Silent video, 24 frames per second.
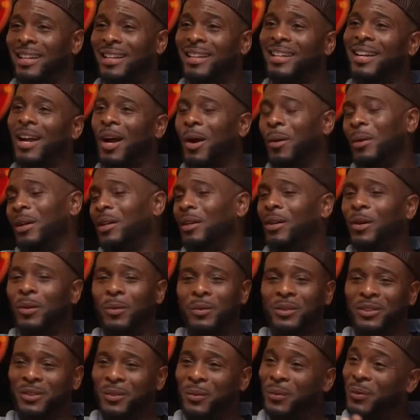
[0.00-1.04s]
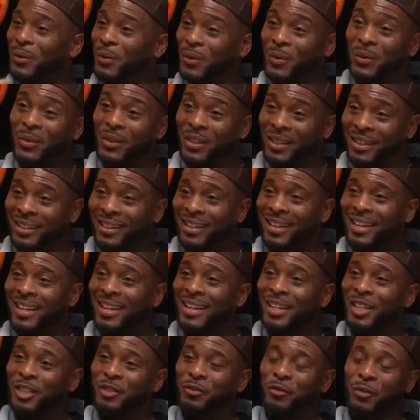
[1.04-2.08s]
And I already know what's going on
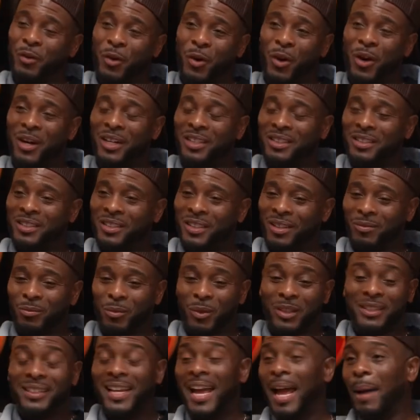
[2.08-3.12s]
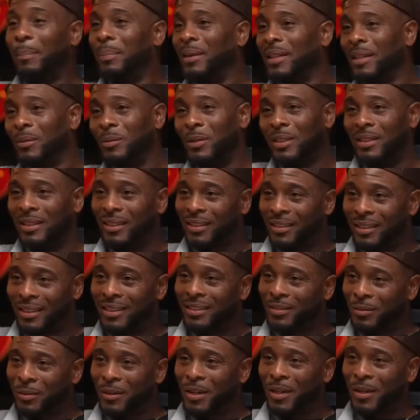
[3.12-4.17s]
as far as what's happening within
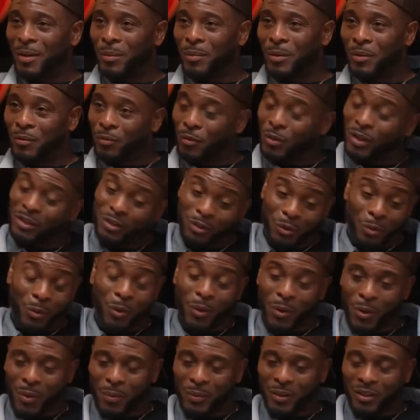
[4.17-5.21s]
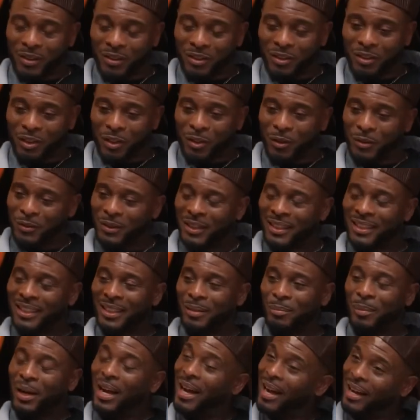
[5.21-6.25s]
this realm of what's going on with the show
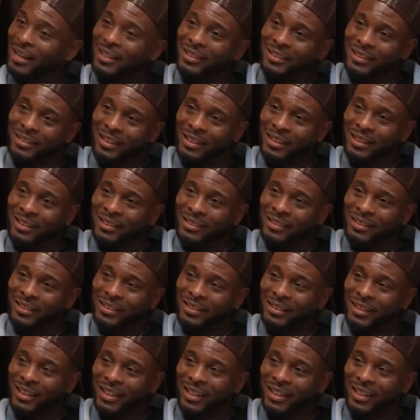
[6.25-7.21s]
behind the scenes and